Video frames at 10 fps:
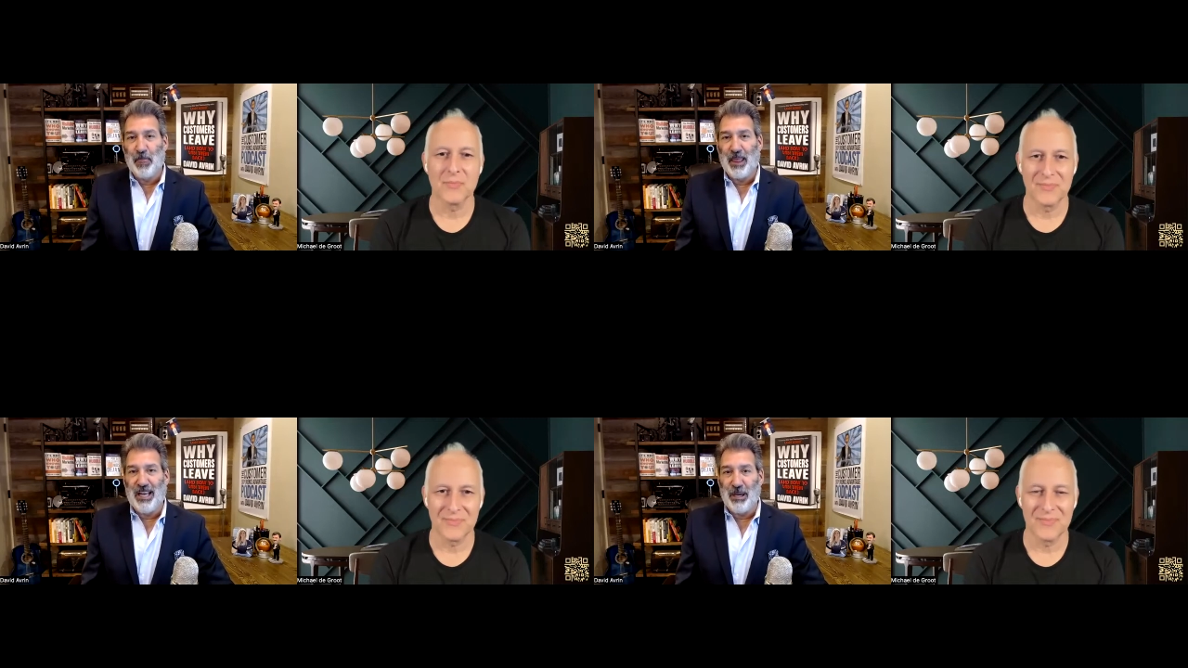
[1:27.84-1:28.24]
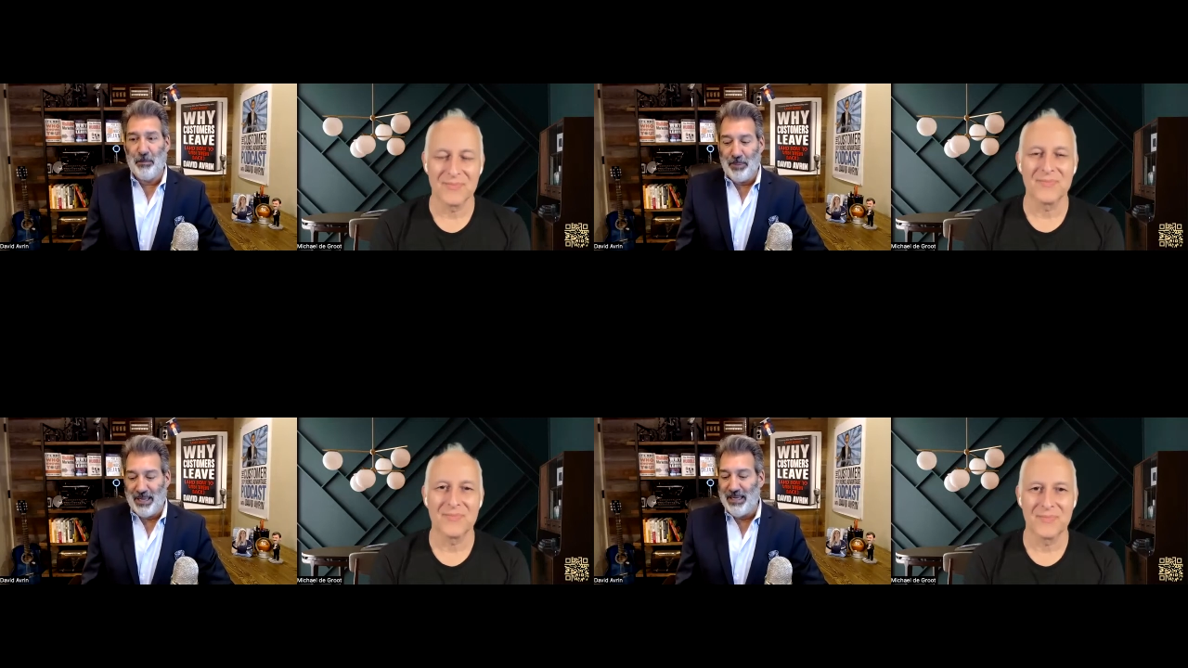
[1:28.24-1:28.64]

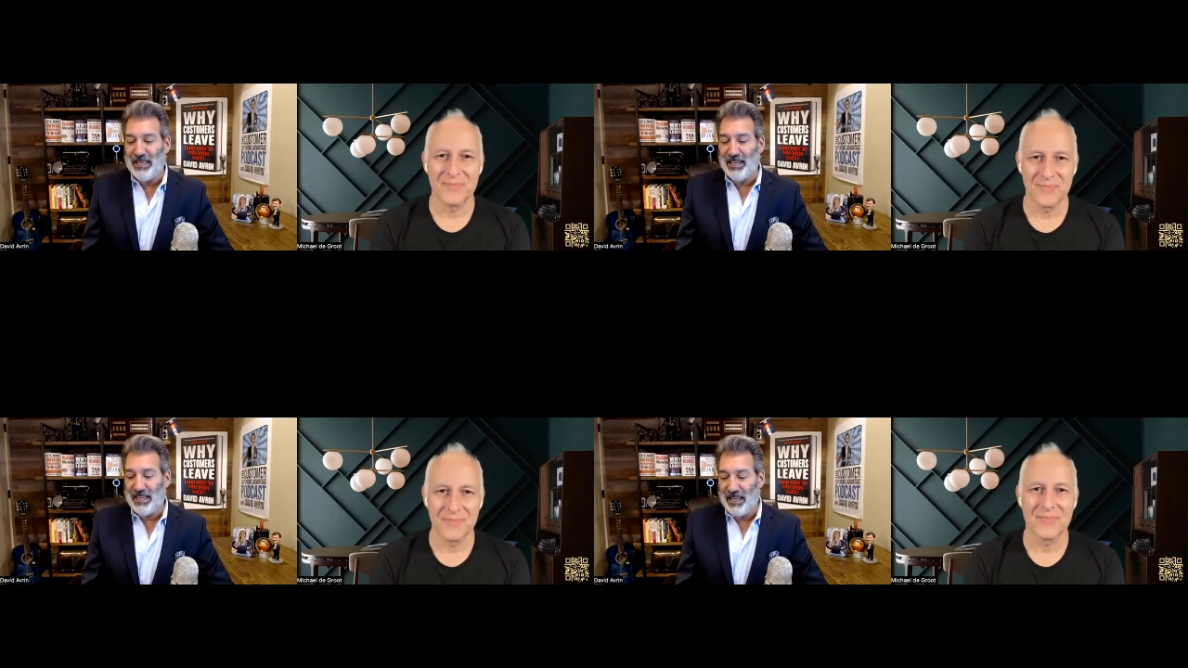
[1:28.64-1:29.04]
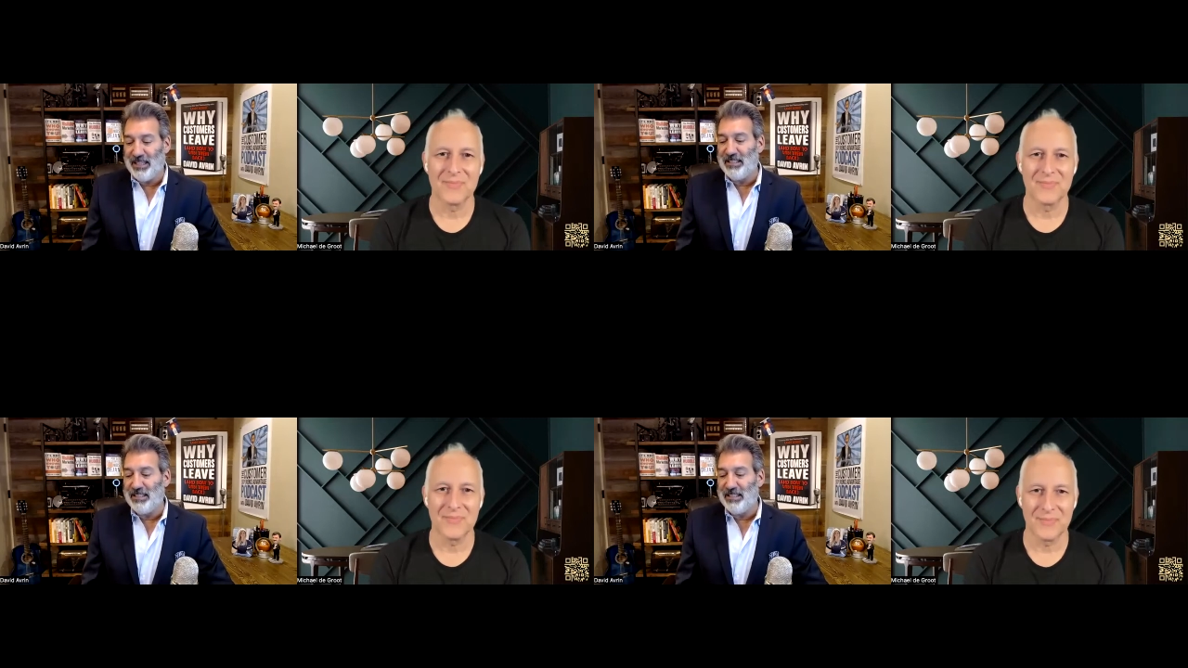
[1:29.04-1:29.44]
Speaker 1: compete
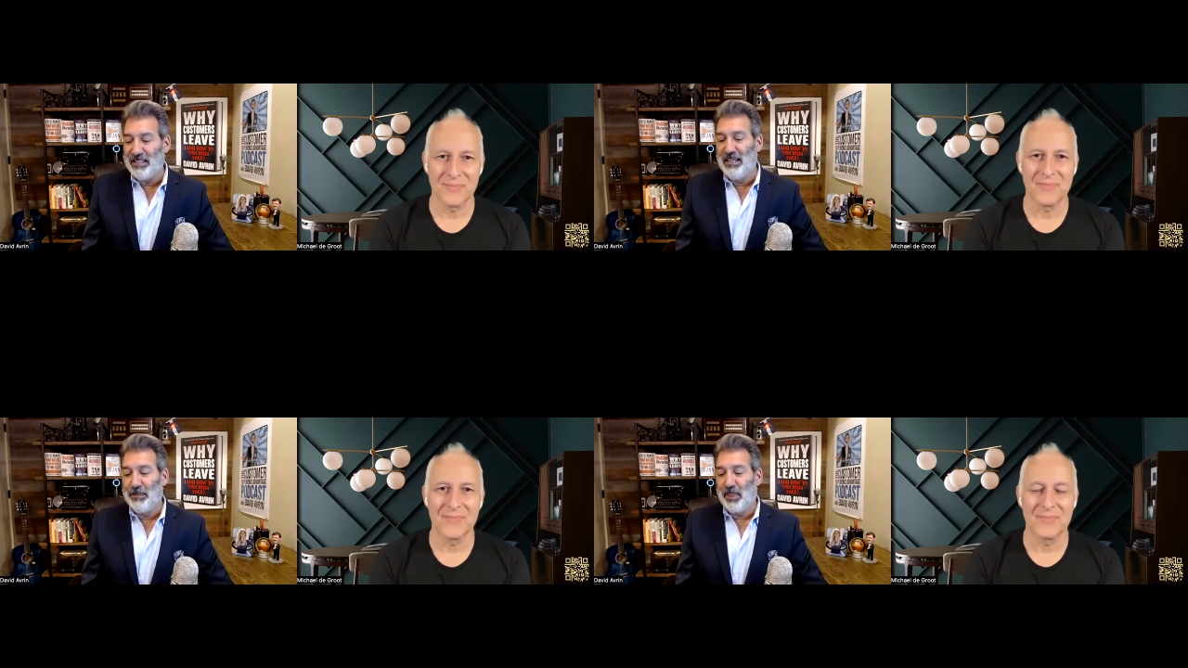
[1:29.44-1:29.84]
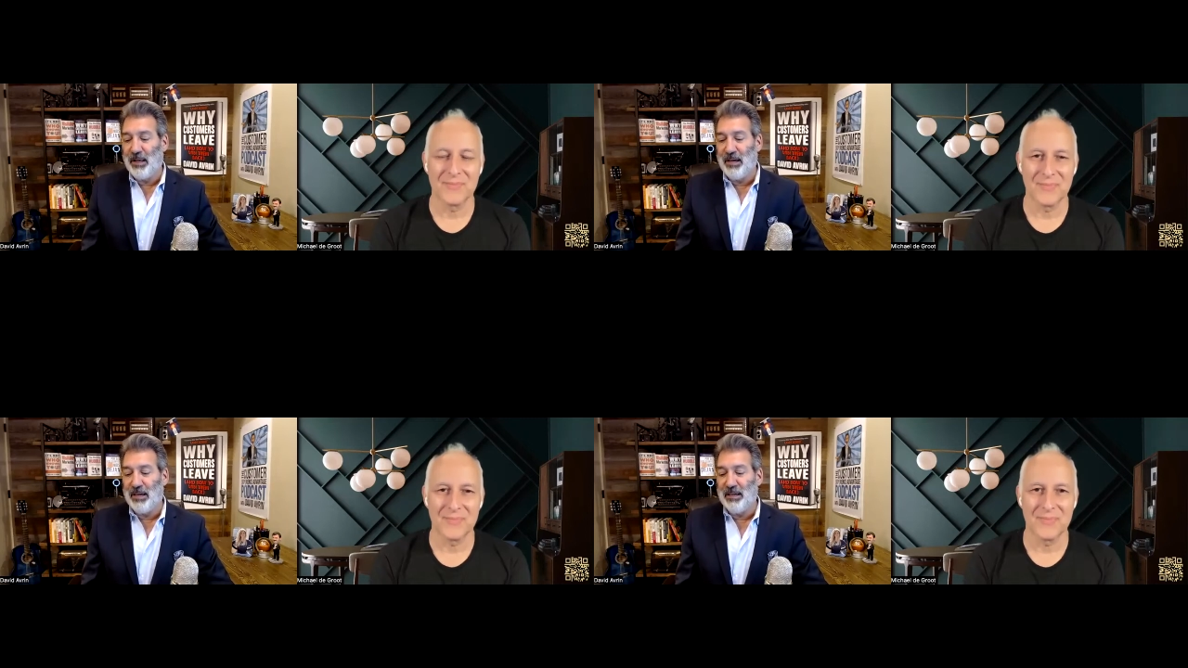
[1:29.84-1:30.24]
against
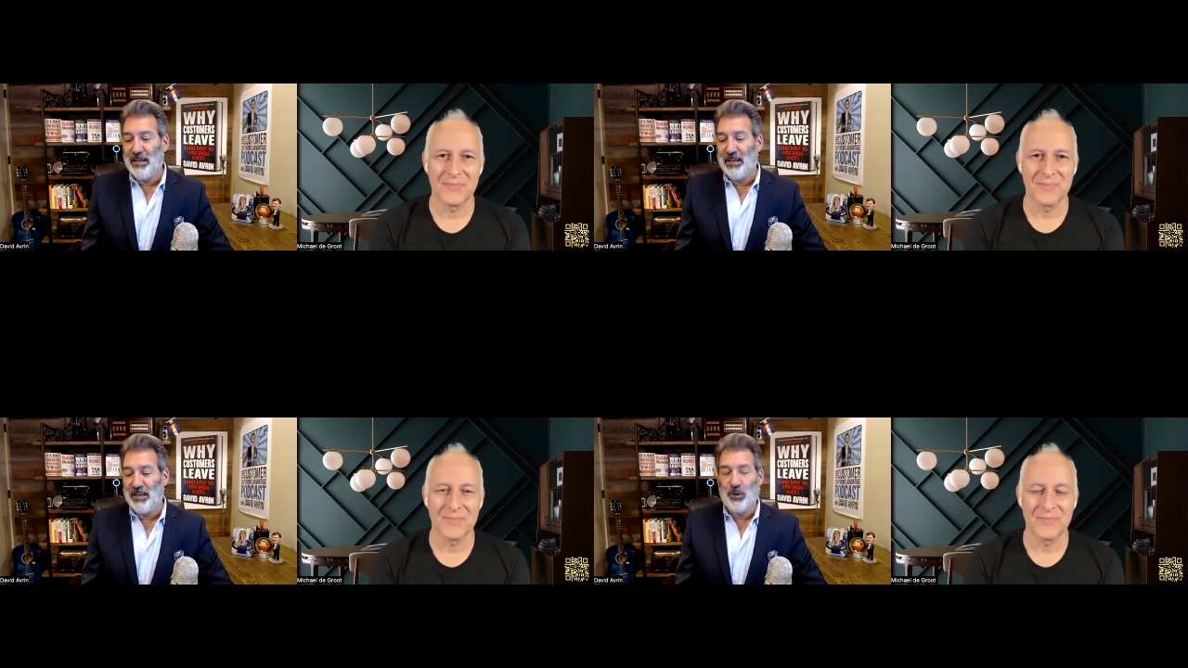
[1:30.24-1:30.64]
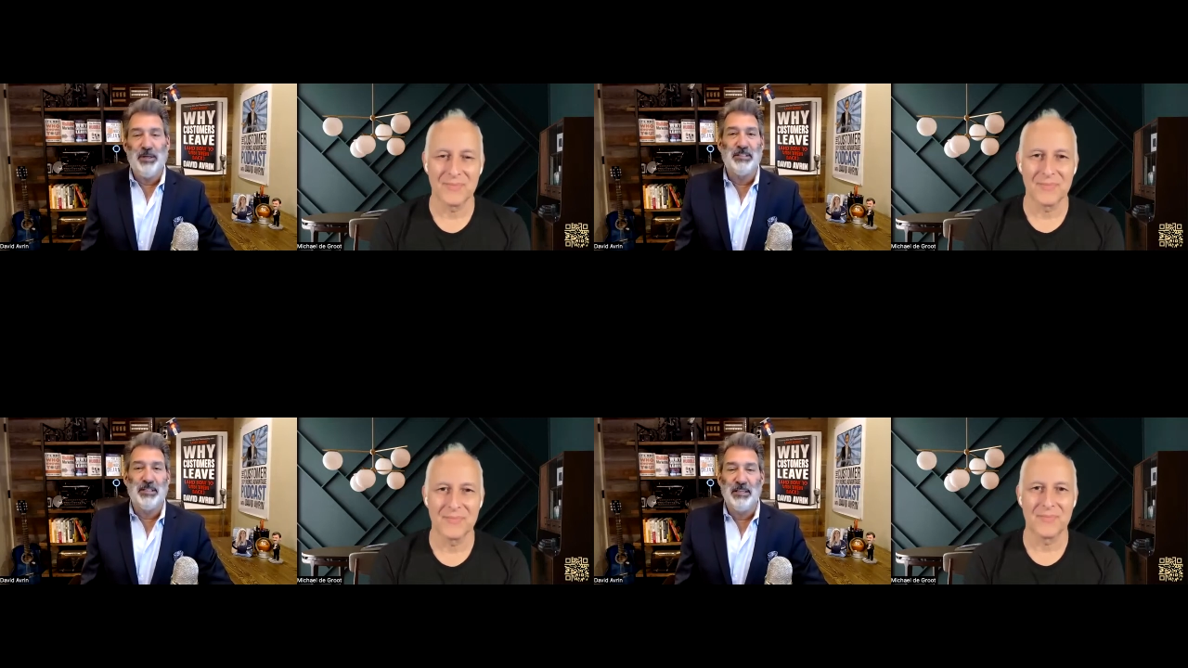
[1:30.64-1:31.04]
uh, an
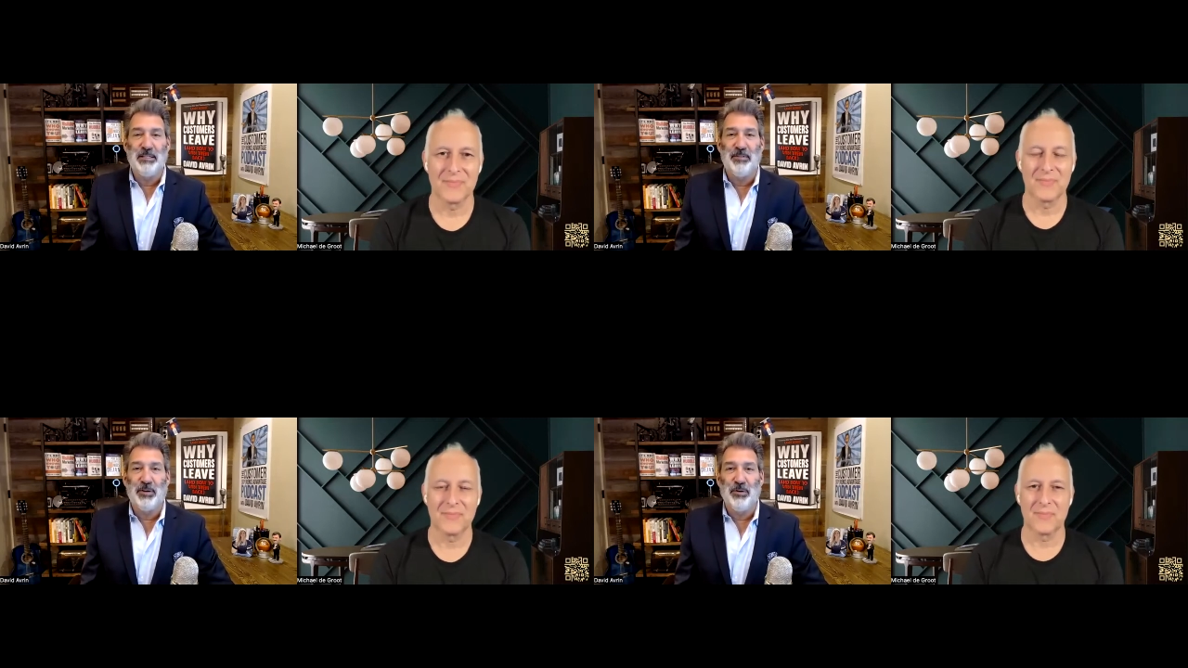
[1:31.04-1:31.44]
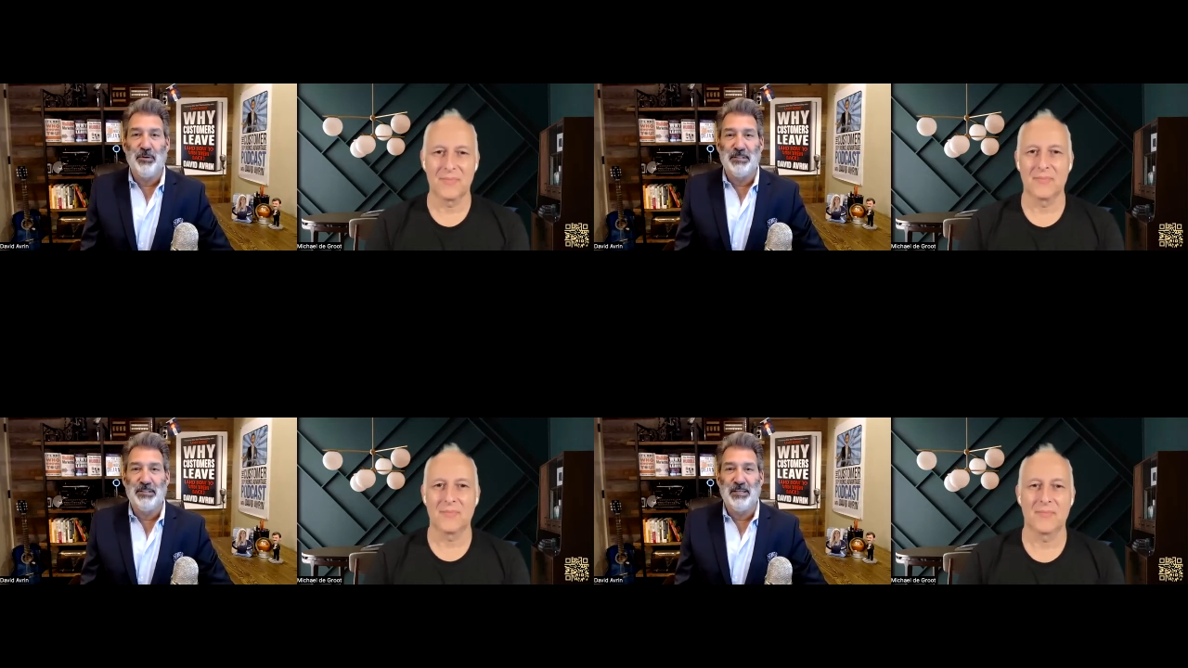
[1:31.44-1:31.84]
increasingly difficult
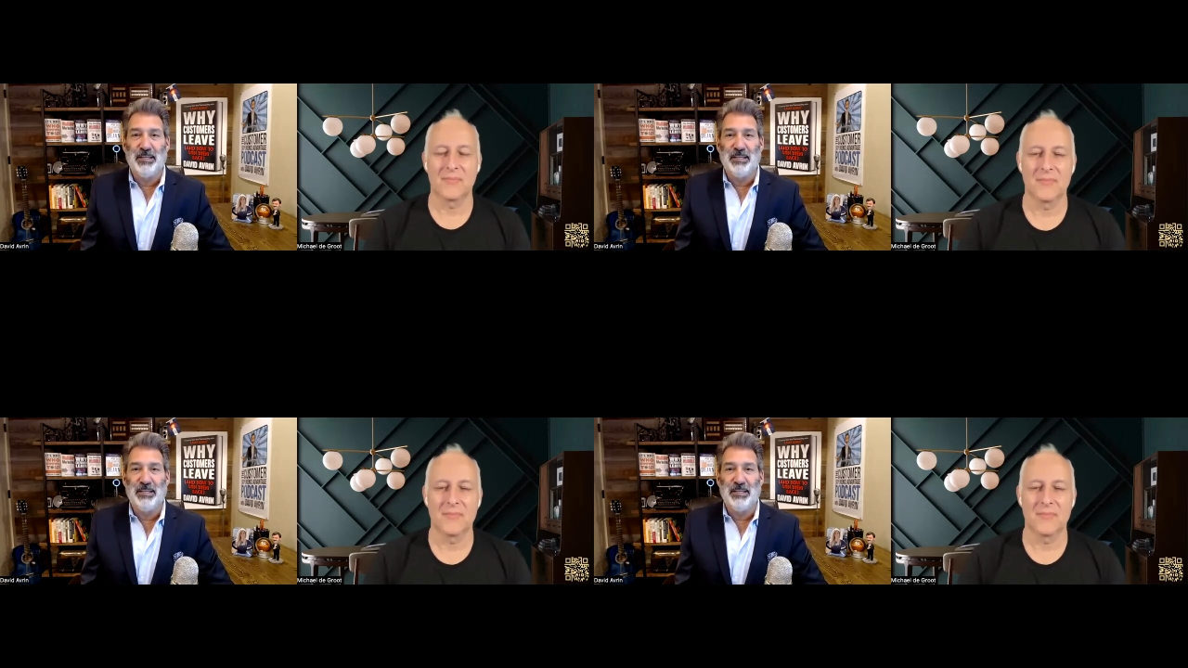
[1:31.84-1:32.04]
uh,